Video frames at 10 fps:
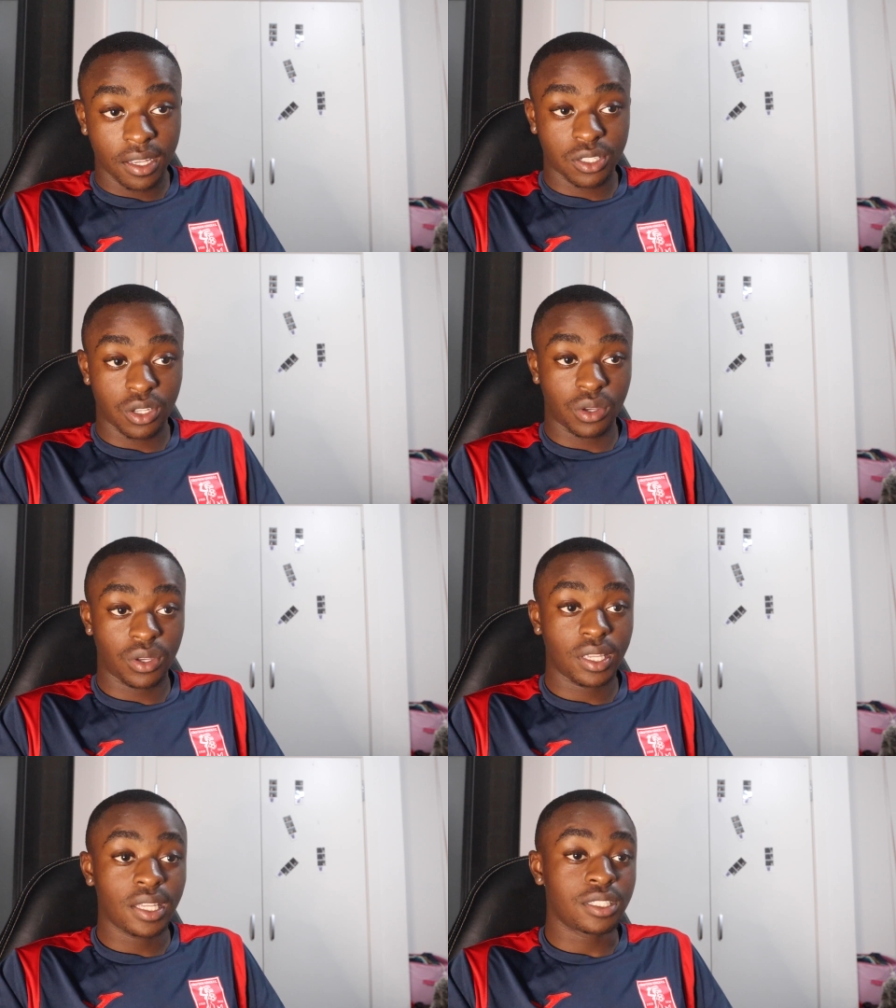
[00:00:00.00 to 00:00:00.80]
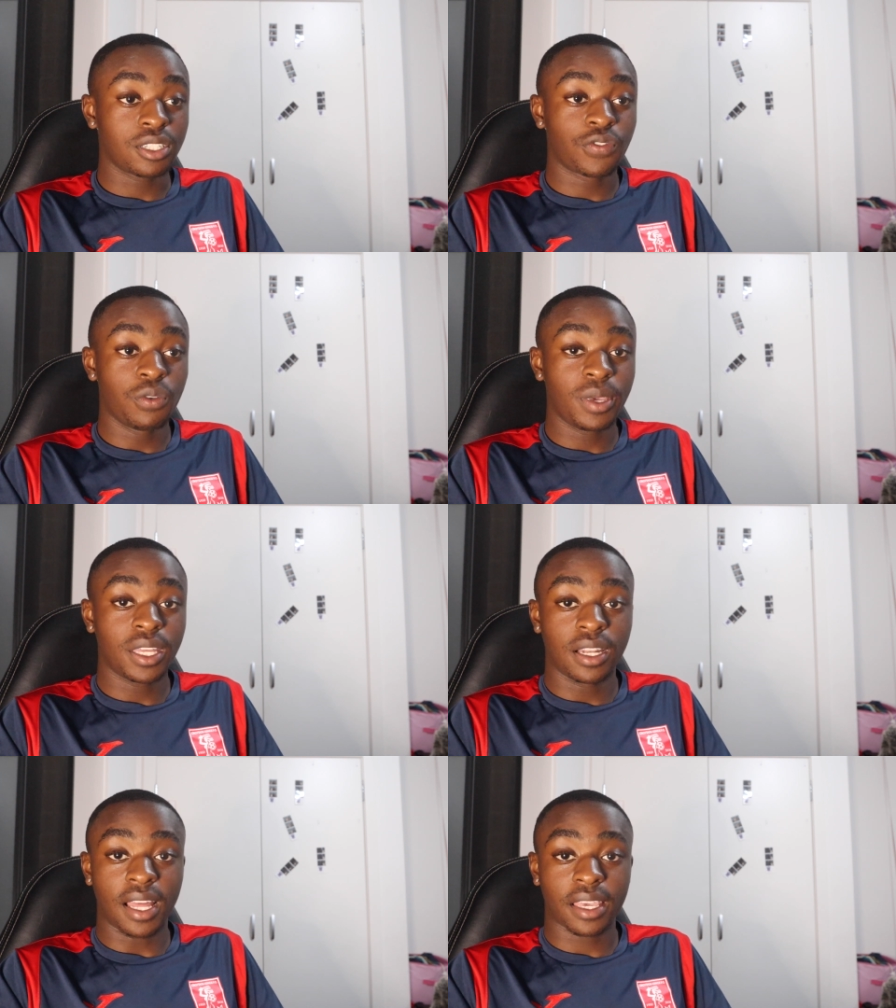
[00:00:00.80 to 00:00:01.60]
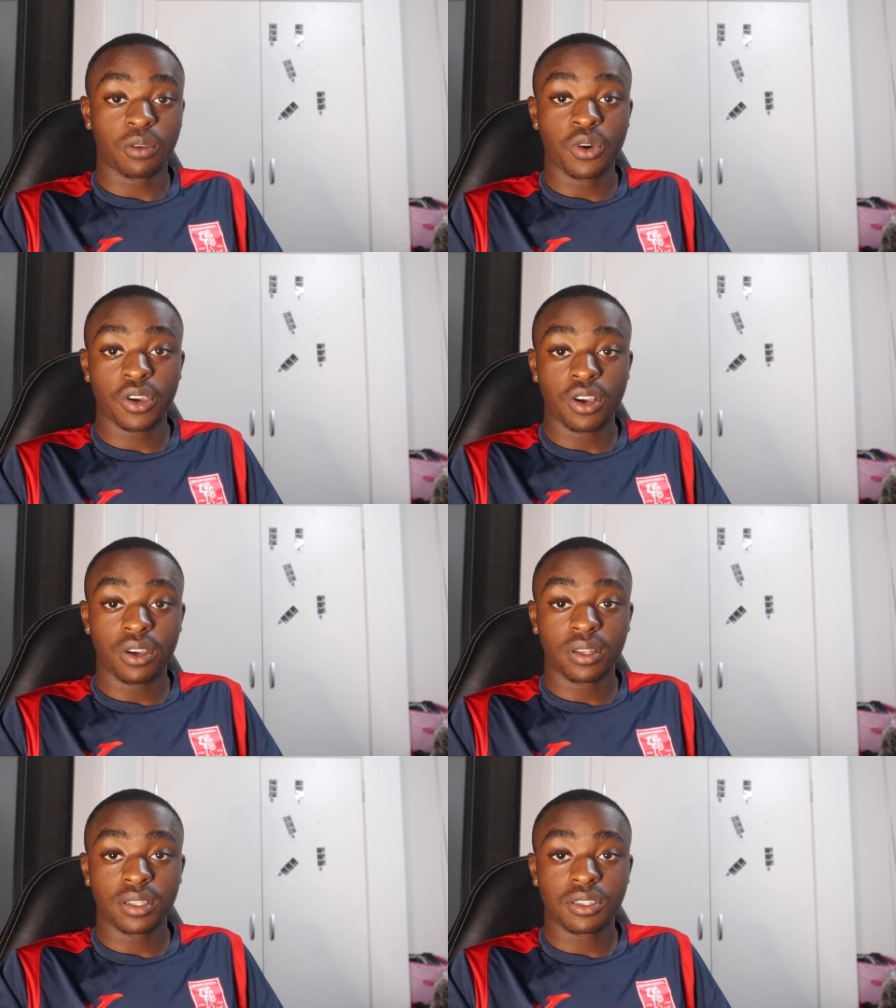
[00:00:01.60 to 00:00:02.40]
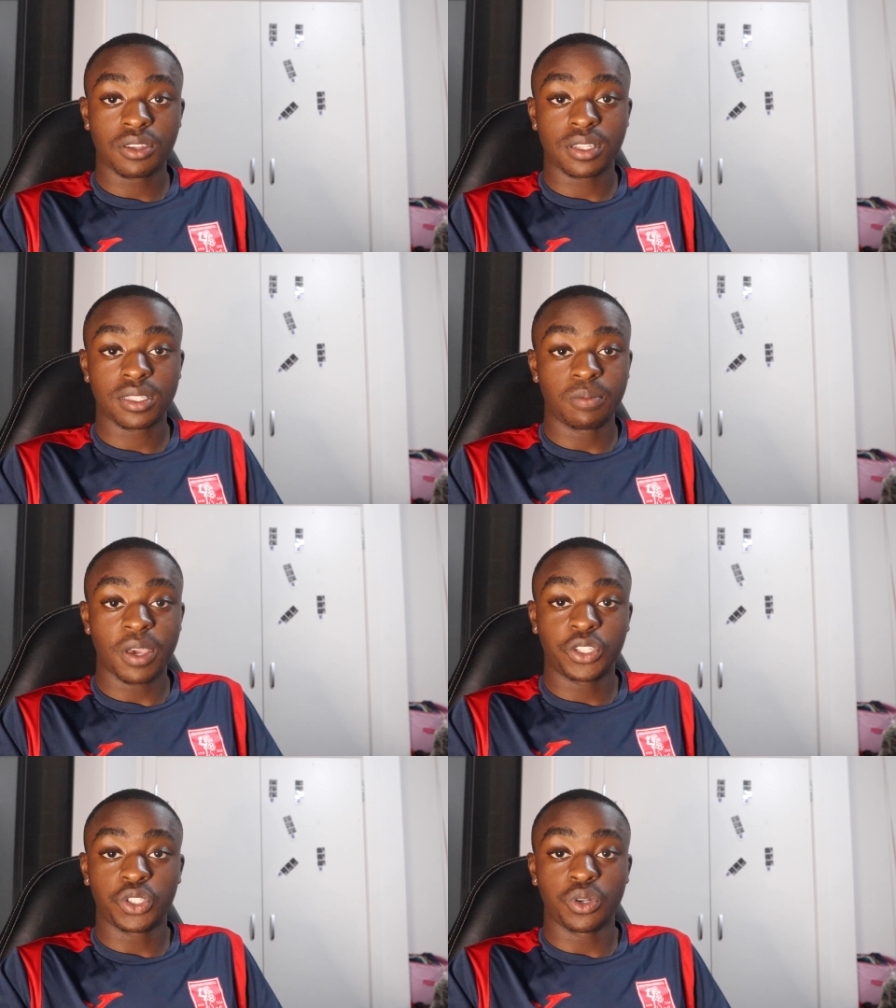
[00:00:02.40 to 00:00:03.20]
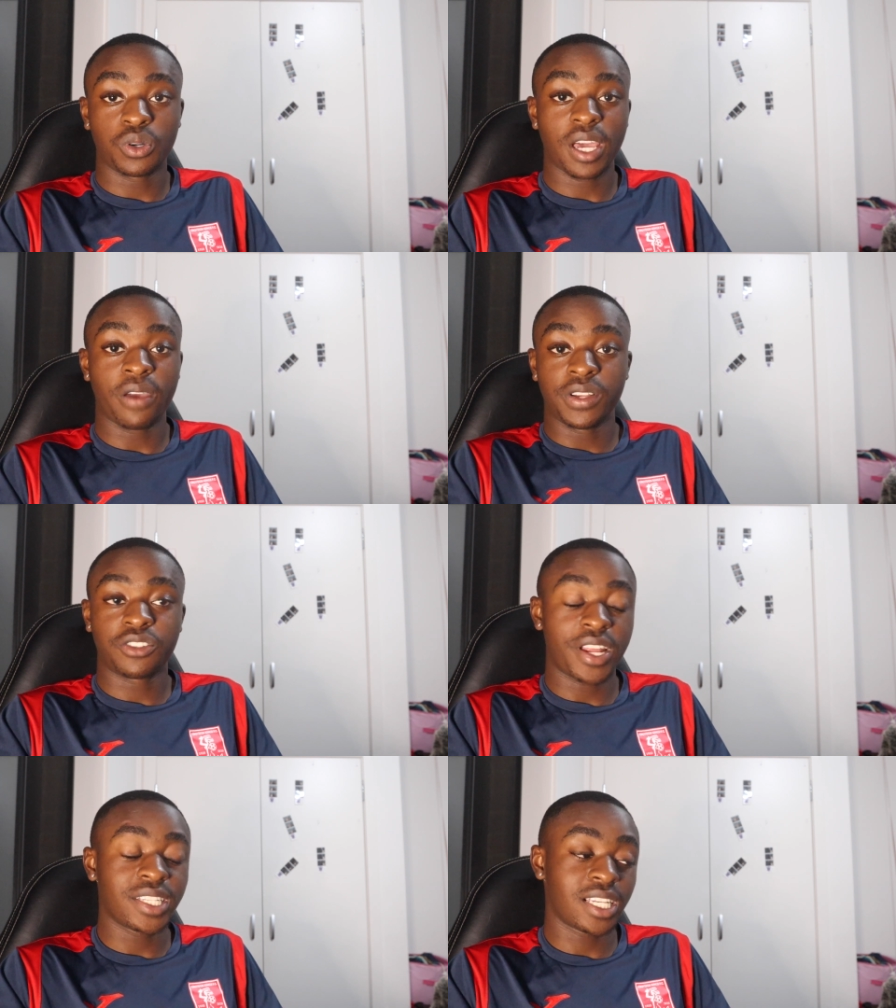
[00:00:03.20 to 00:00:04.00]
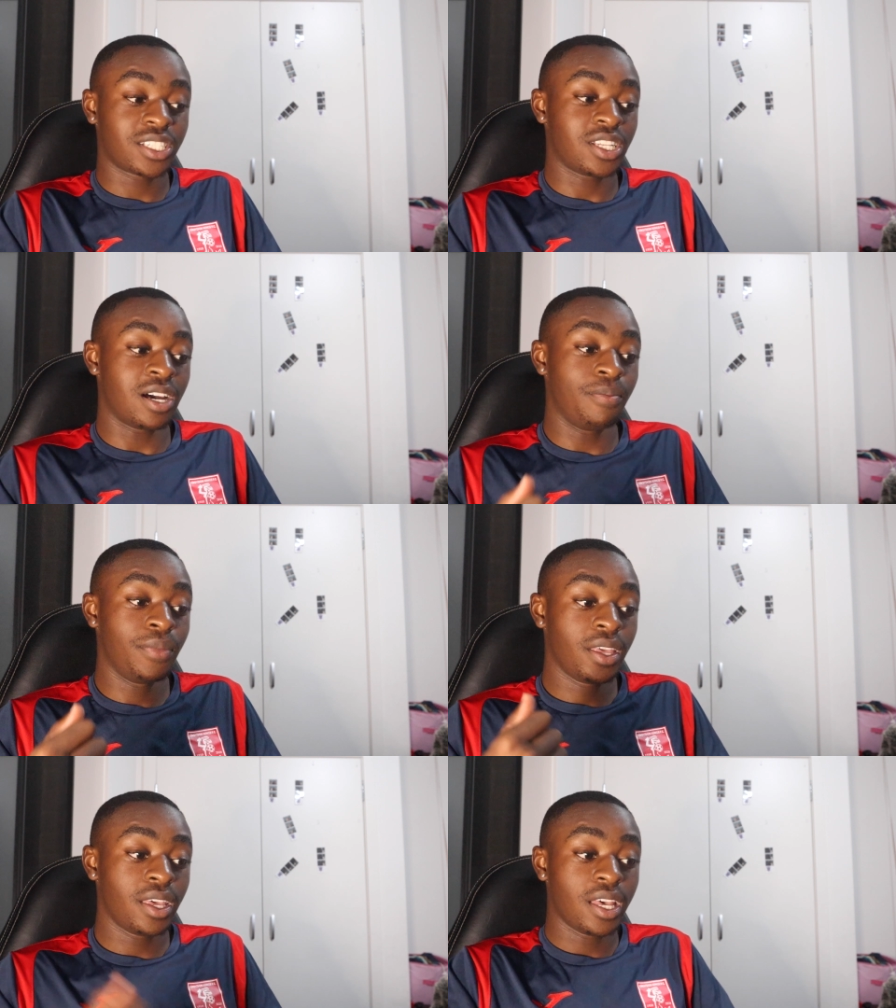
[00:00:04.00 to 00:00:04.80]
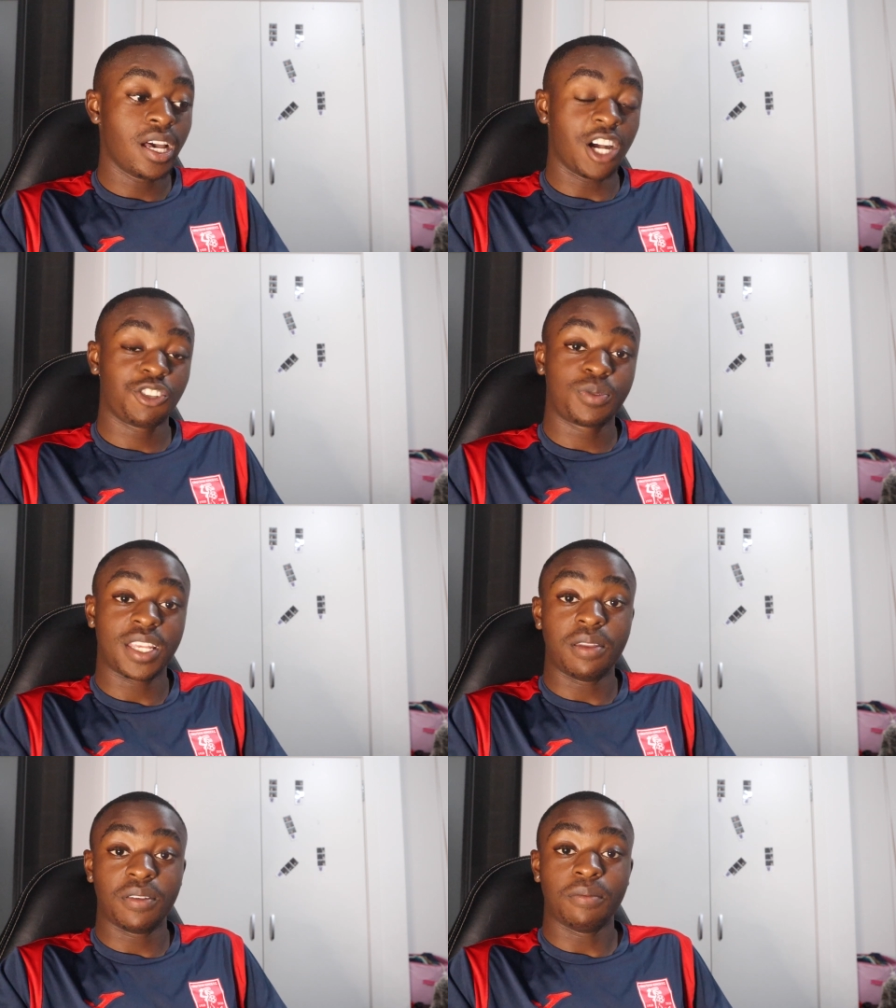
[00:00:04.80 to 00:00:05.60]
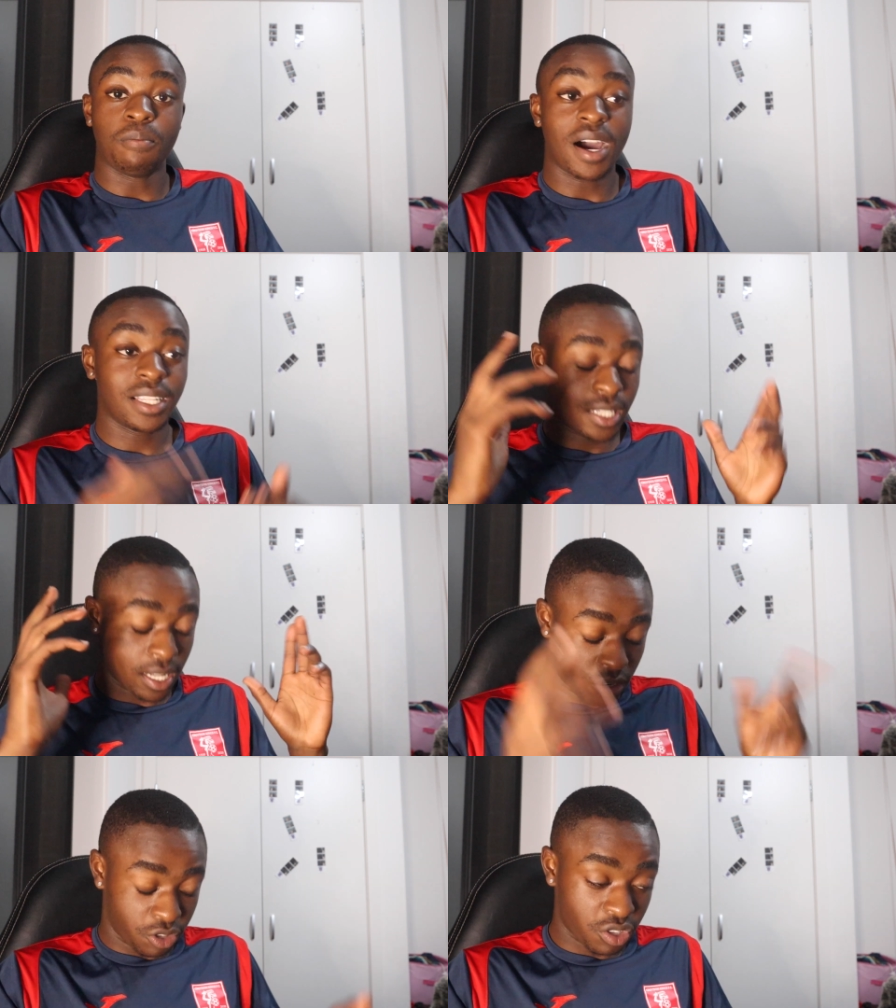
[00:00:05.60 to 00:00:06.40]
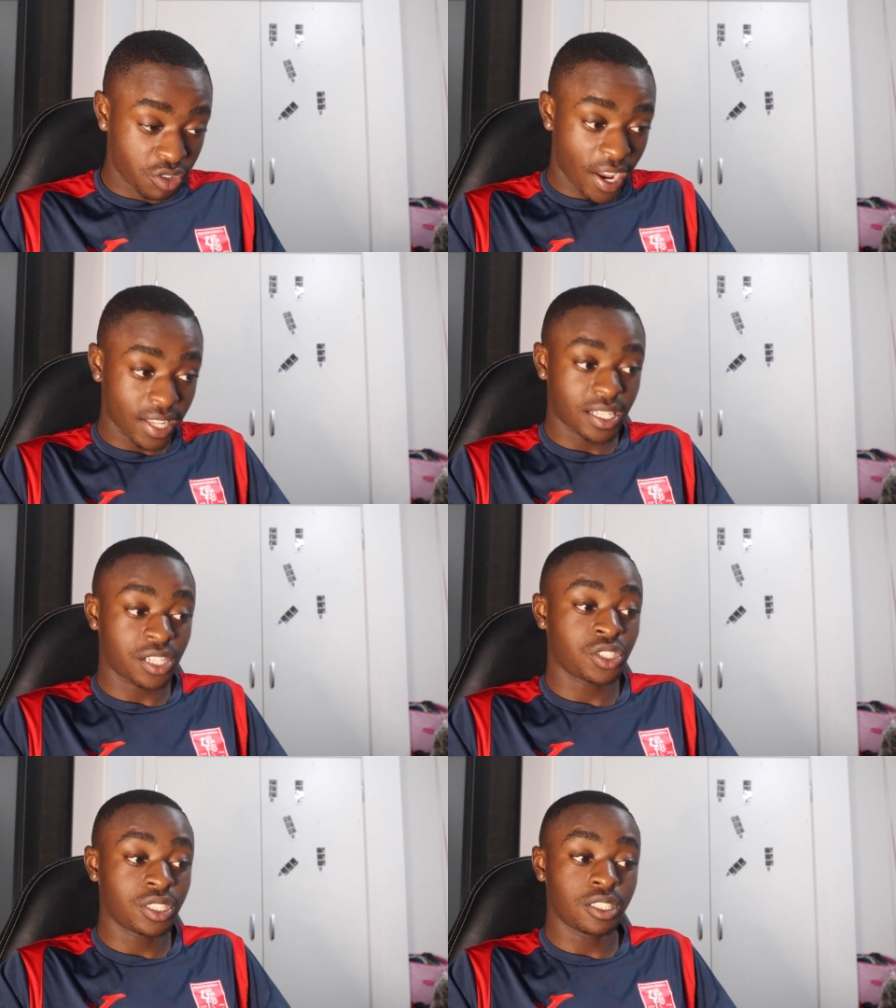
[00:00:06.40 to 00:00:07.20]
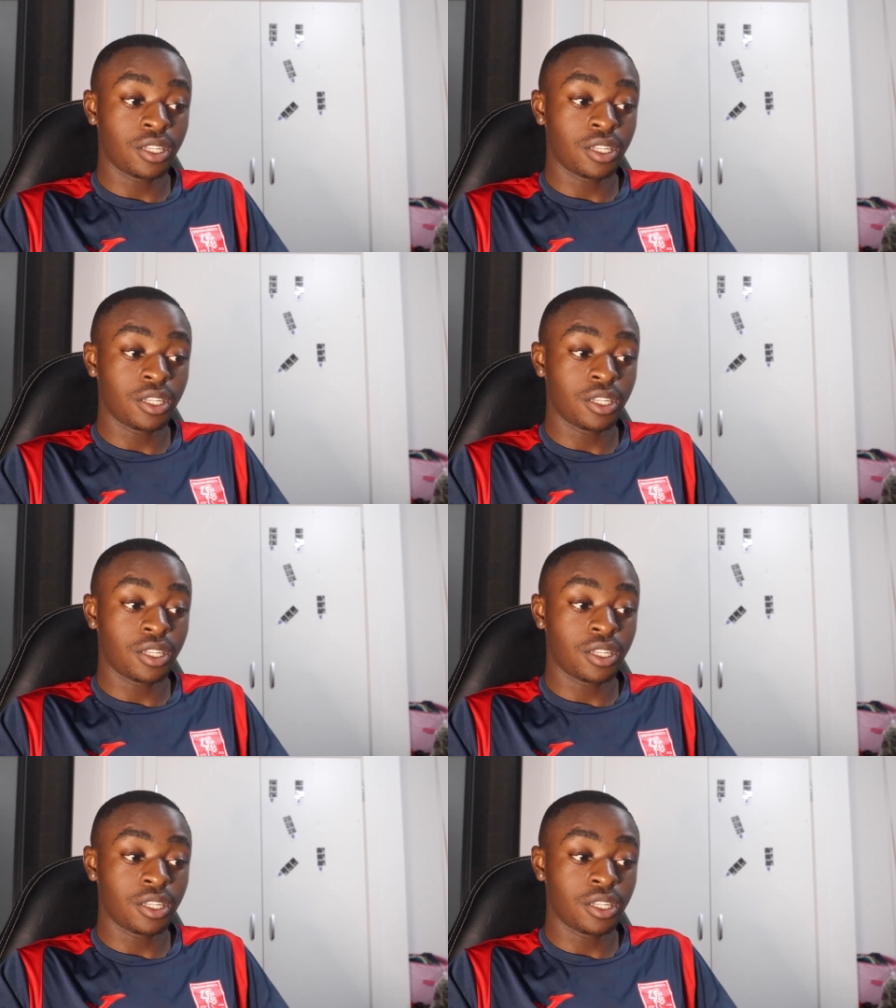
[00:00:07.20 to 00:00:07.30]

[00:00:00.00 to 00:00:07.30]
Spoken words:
So it's just for me to like work on, just make sure every training session I'm 100% mindset on the training session.